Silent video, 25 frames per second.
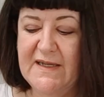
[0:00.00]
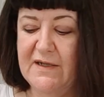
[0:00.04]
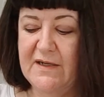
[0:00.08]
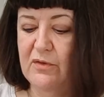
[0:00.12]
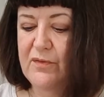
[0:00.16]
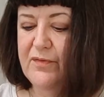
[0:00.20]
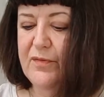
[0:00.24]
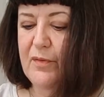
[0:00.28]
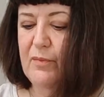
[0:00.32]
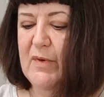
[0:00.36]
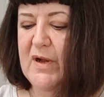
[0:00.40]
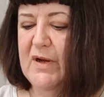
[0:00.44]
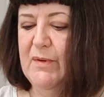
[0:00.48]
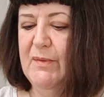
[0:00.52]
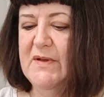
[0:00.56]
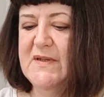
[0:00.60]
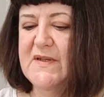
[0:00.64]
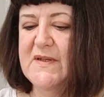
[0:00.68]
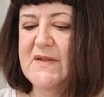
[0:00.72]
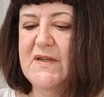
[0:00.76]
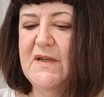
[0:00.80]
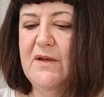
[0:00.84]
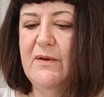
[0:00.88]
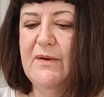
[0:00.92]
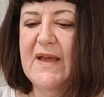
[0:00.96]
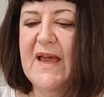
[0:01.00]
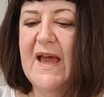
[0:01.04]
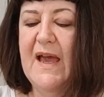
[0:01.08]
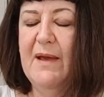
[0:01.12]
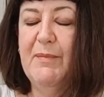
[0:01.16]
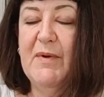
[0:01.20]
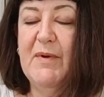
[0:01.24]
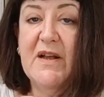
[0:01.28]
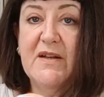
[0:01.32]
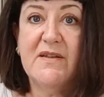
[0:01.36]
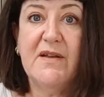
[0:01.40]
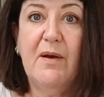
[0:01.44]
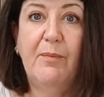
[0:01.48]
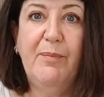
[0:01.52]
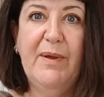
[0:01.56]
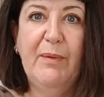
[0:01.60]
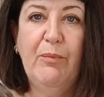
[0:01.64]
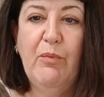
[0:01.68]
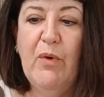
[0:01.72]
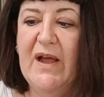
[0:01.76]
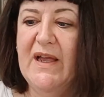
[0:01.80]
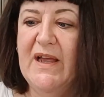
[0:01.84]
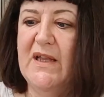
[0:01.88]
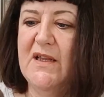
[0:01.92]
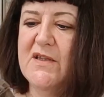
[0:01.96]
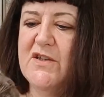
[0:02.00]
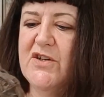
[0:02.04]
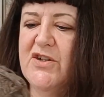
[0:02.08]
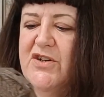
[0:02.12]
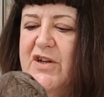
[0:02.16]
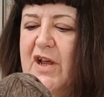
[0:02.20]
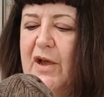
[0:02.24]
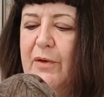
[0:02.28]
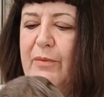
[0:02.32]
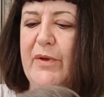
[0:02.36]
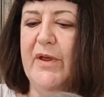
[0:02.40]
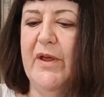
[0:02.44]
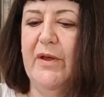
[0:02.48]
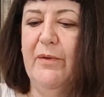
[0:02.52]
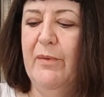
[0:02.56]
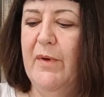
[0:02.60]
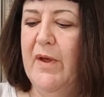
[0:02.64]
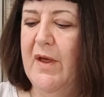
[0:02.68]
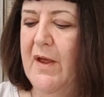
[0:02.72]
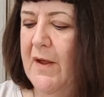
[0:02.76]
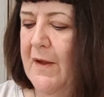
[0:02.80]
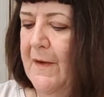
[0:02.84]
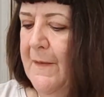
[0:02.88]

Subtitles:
sealed from when I went to the UK, because I've been waiting to show you.